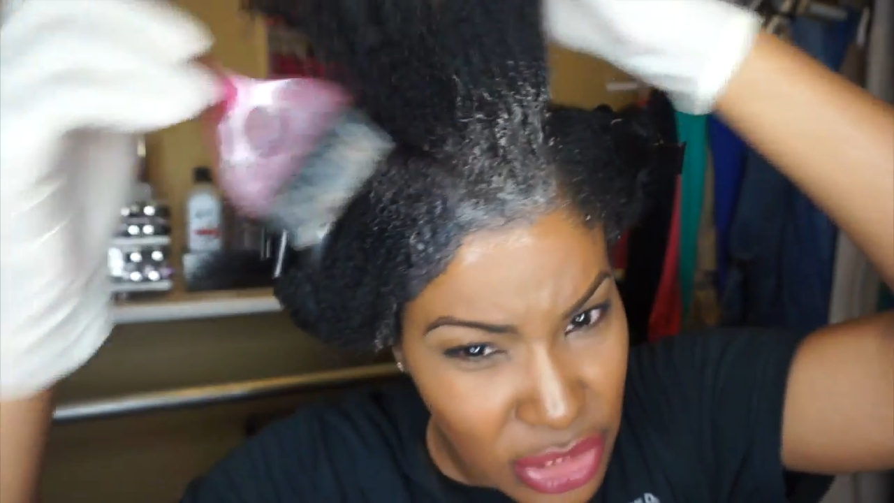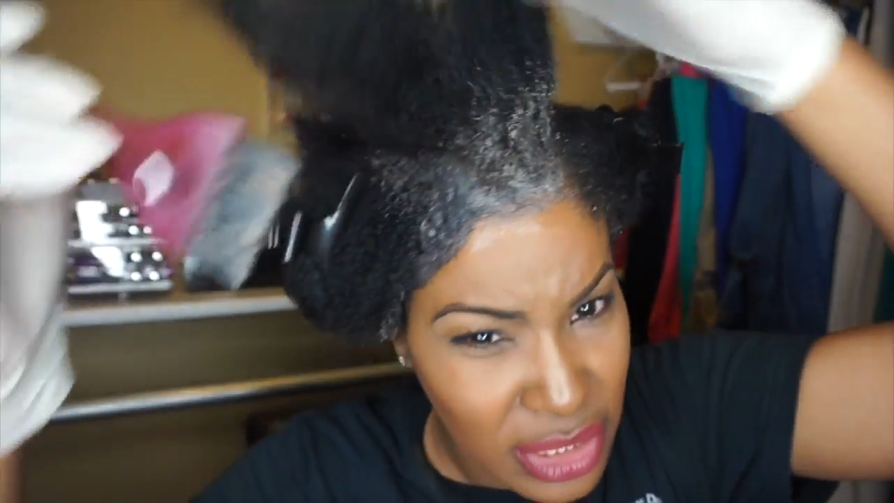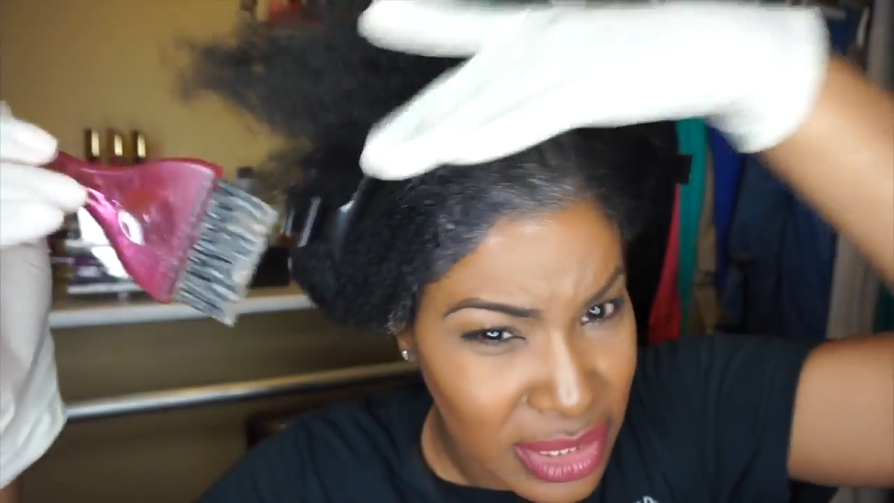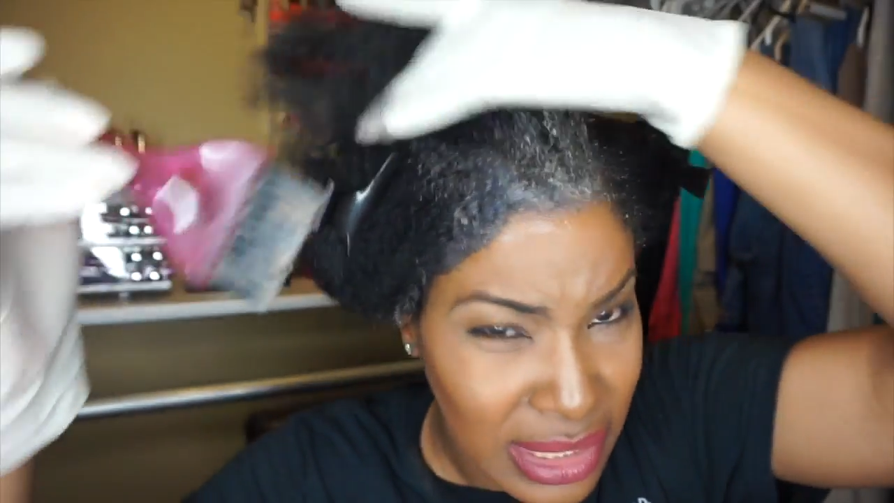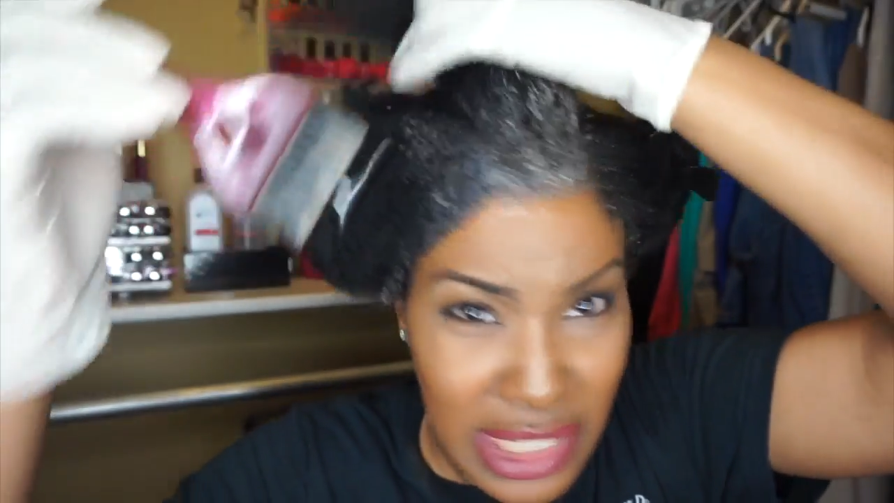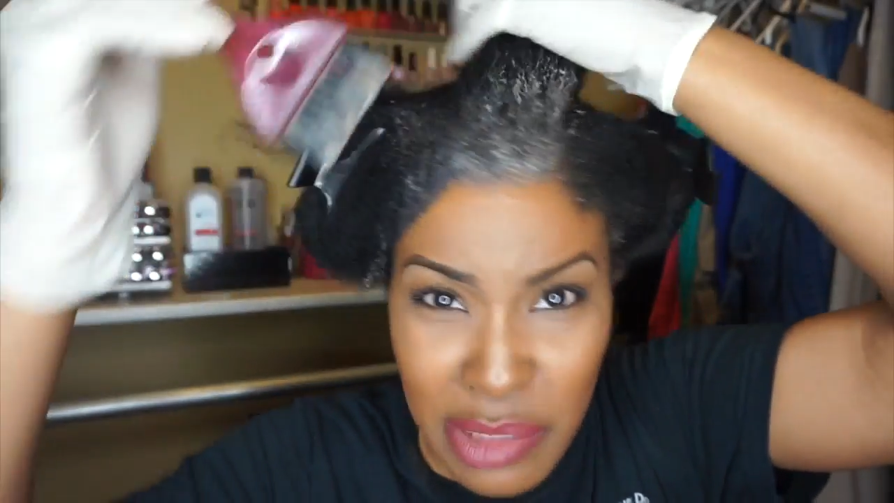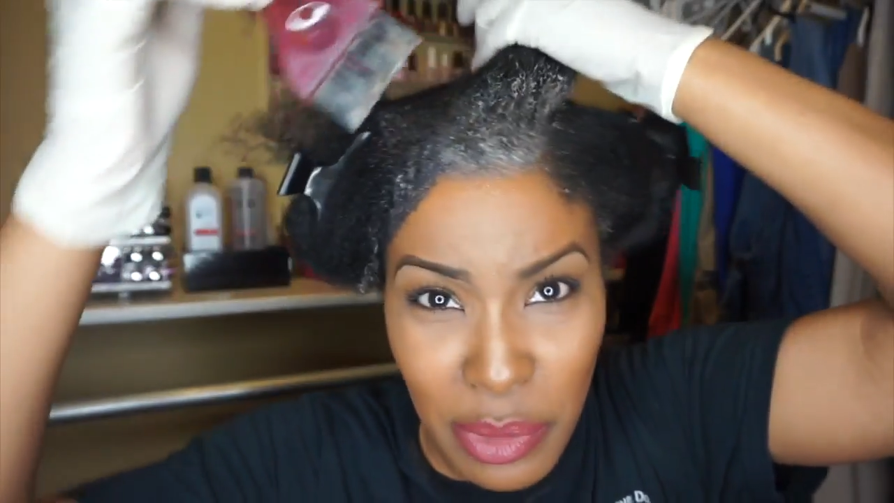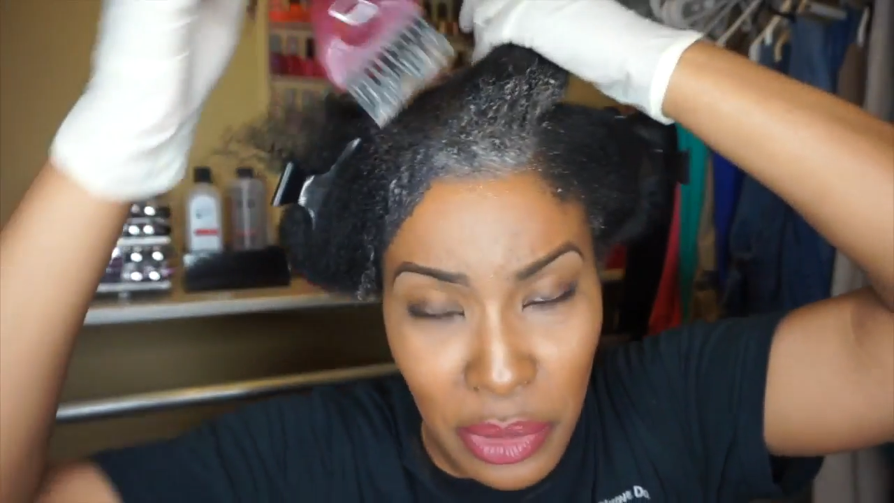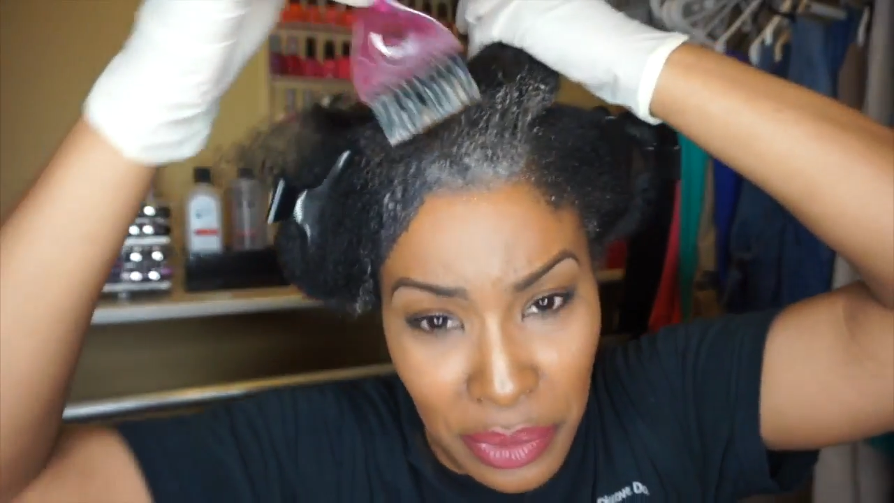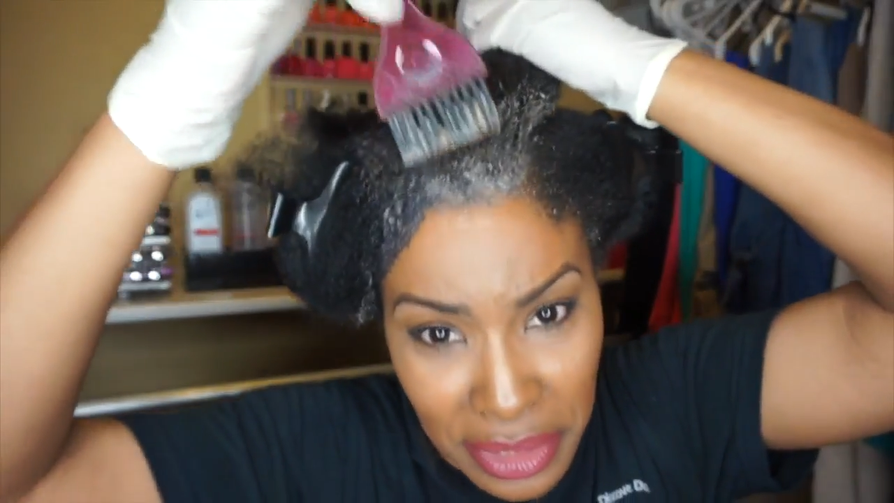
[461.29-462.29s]
just keep
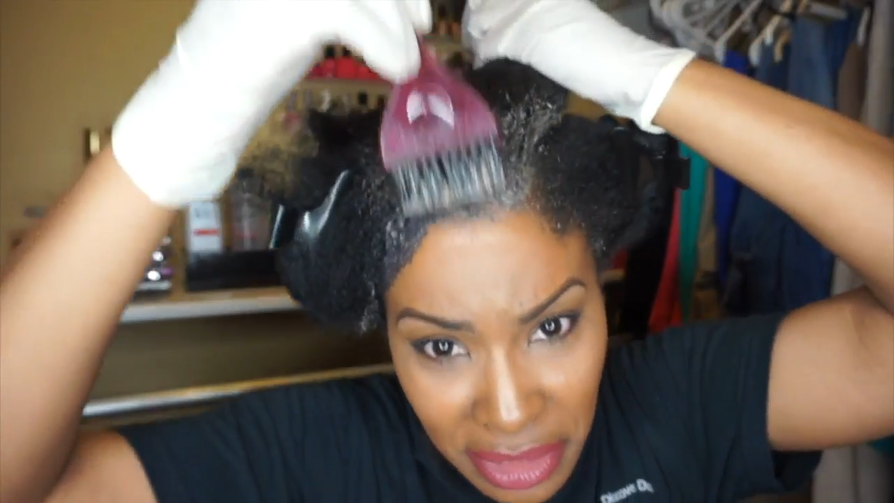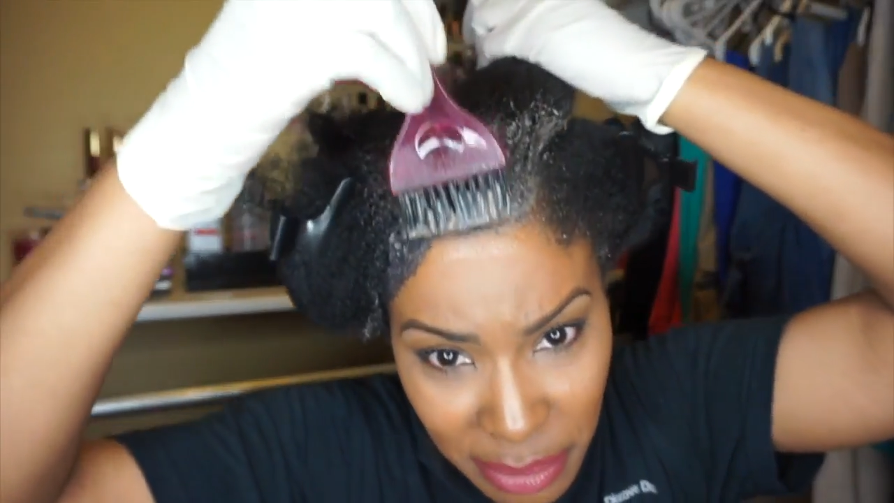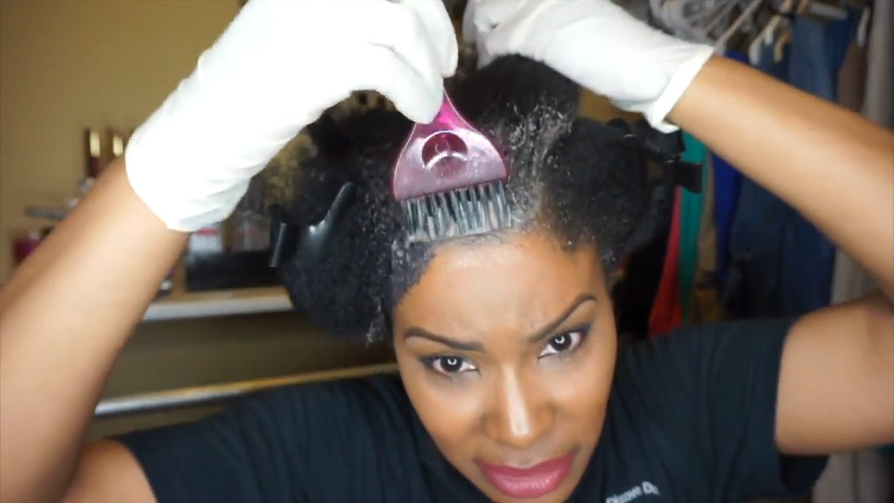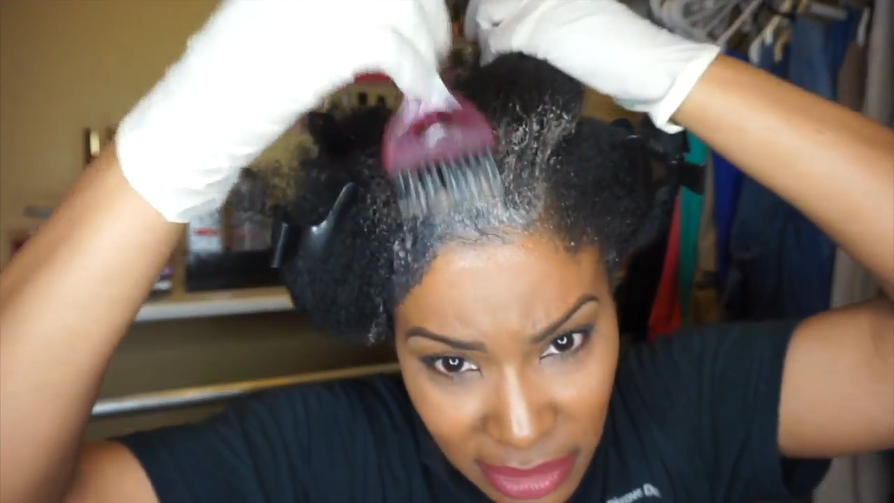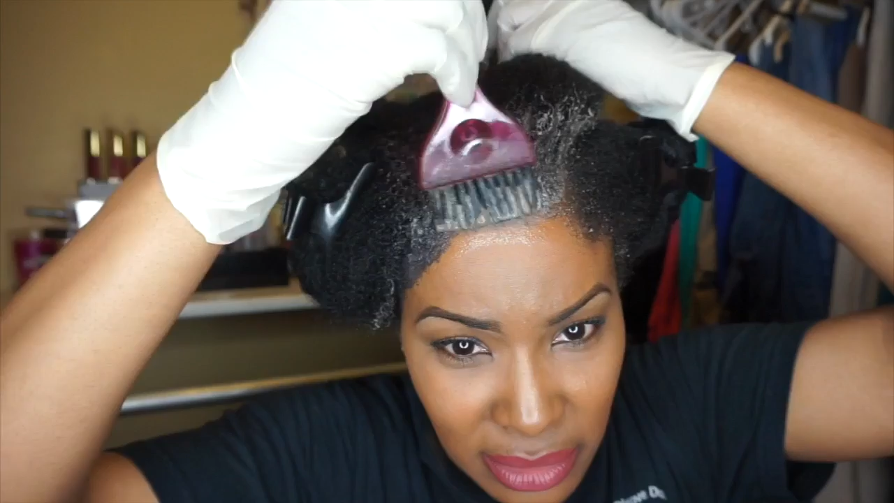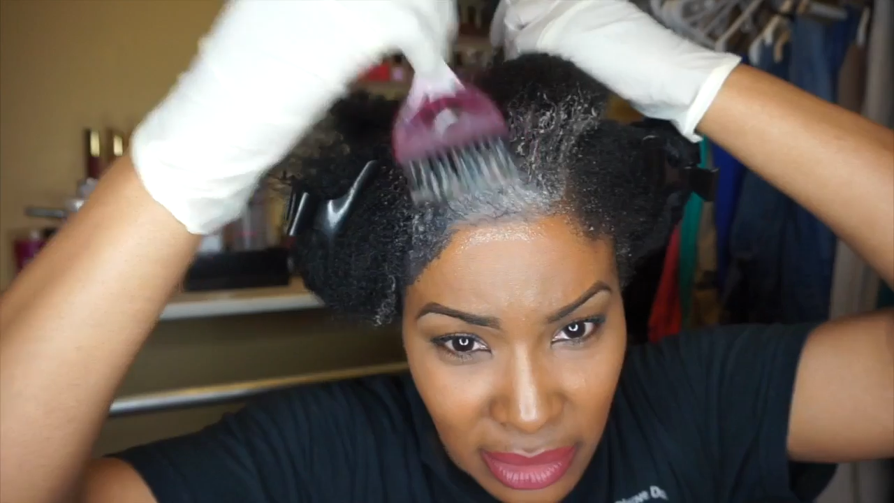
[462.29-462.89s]
on coming.